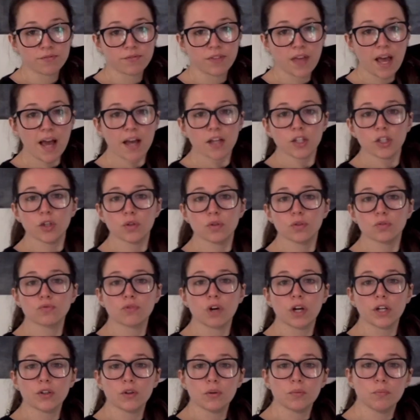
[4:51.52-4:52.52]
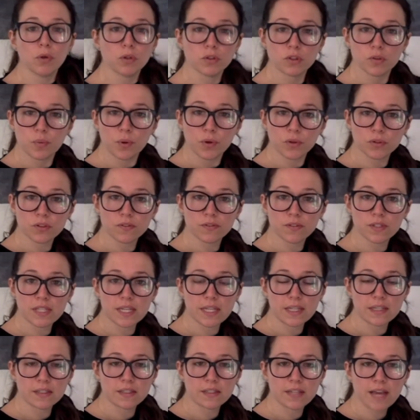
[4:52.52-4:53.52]
that, you could write your multiples of
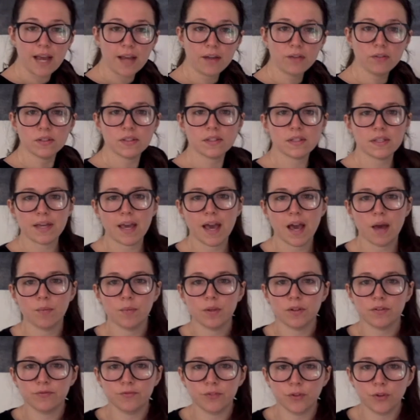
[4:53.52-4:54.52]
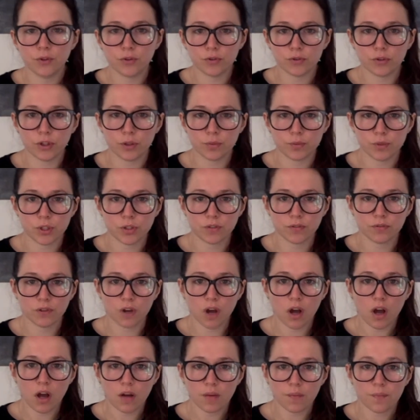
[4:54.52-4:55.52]
6 down, see how many full groups you've
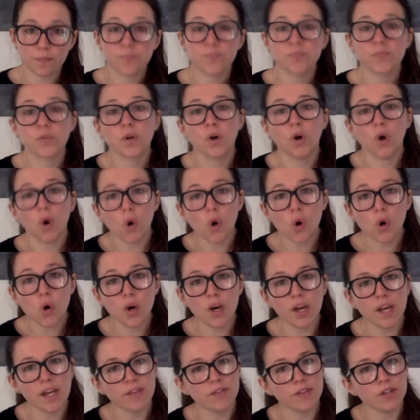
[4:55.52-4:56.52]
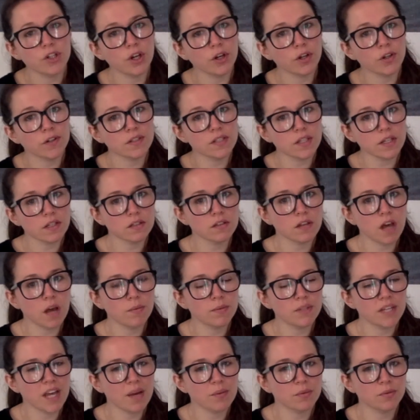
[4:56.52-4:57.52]
got, or if you know your 6
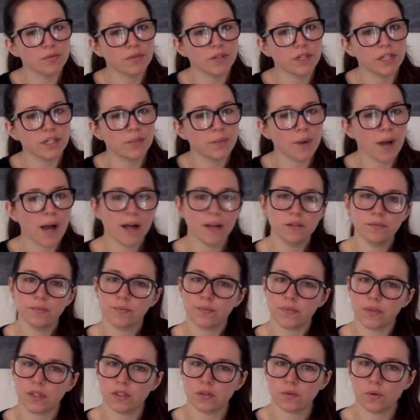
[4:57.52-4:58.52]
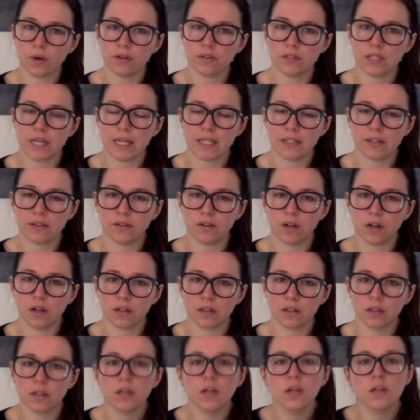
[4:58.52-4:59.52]
times table really well, this won't take you
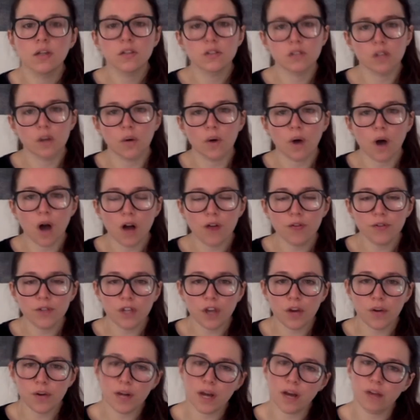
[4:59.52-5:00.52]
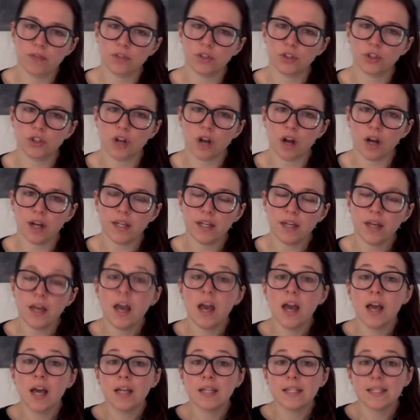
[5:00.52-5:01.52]
long. So off you go and have a try.
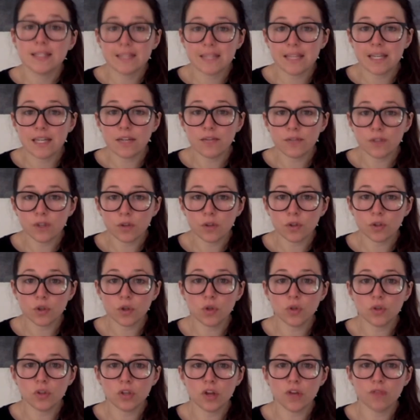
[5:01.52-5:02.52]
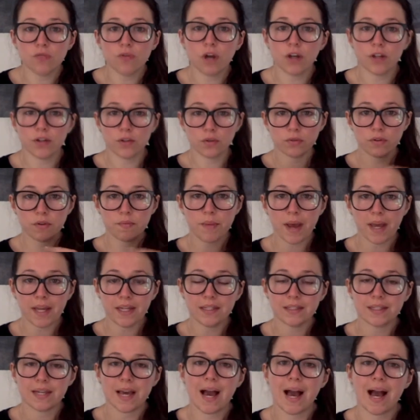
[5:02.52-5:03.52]
See if you can also write your
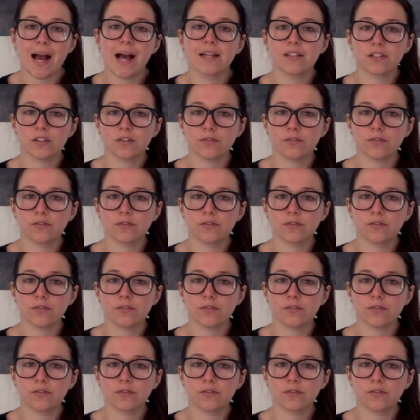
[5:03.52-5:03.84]
remainder as a